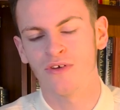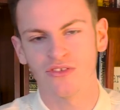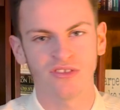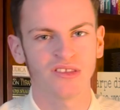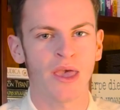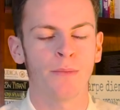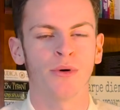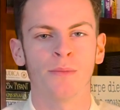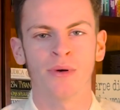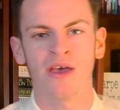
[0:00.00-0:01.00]
fiction set in
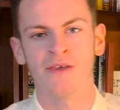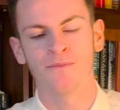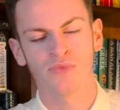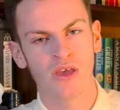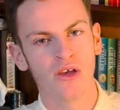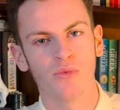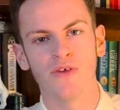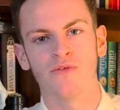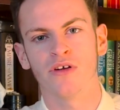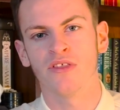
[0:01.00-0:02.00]
Pompeii. We
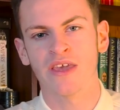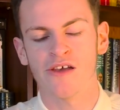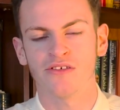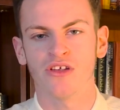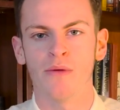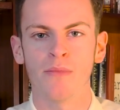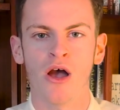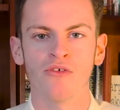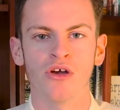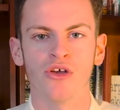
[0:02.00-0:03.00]
follow the character
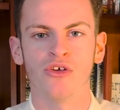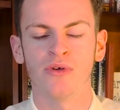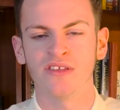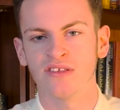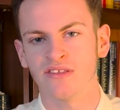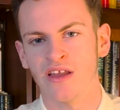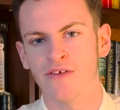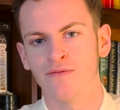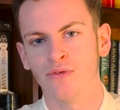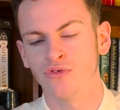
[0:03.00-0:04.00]
Amara, who is a
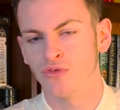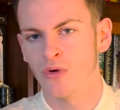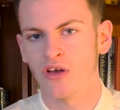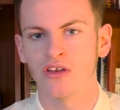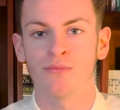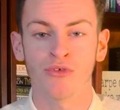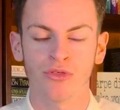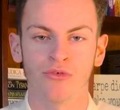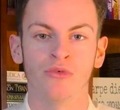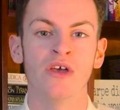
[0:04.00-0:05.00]
slave forced to work in a
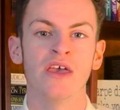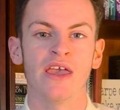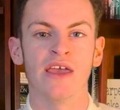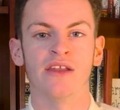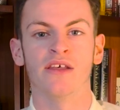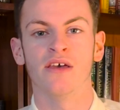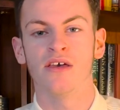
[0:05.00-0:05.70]
brothel in